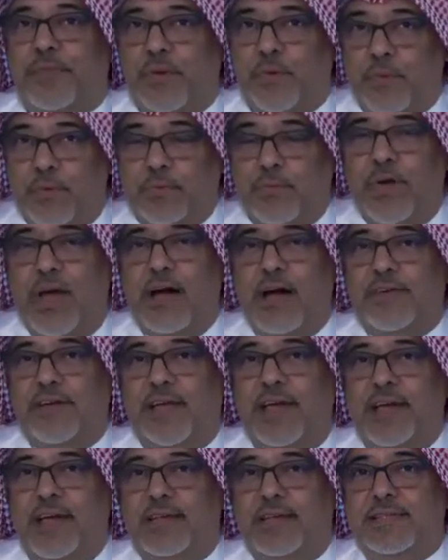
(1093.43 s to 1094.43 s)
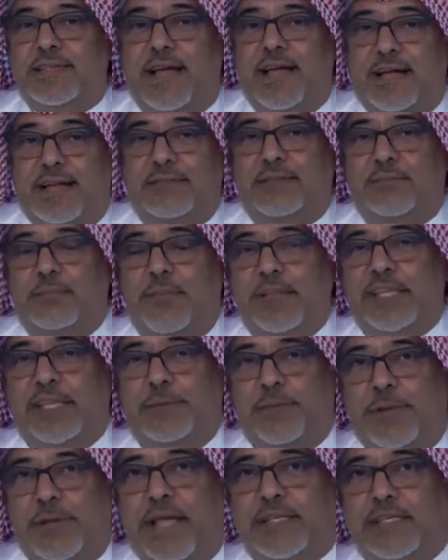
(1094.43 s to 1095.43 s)
when we have a case and
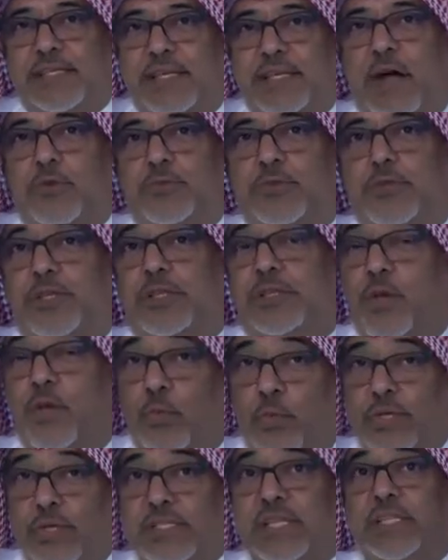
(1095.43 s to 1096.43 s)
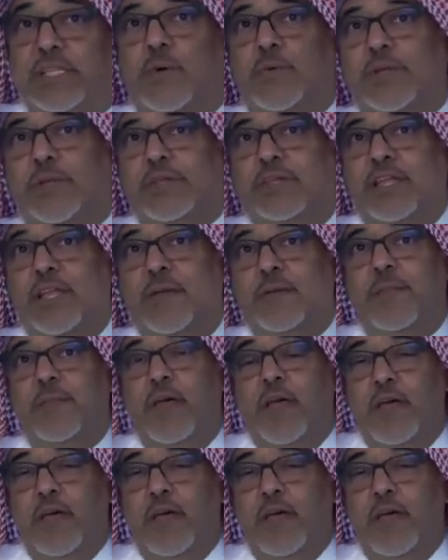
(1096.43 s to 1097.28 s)
multiple cases around it, we send our team,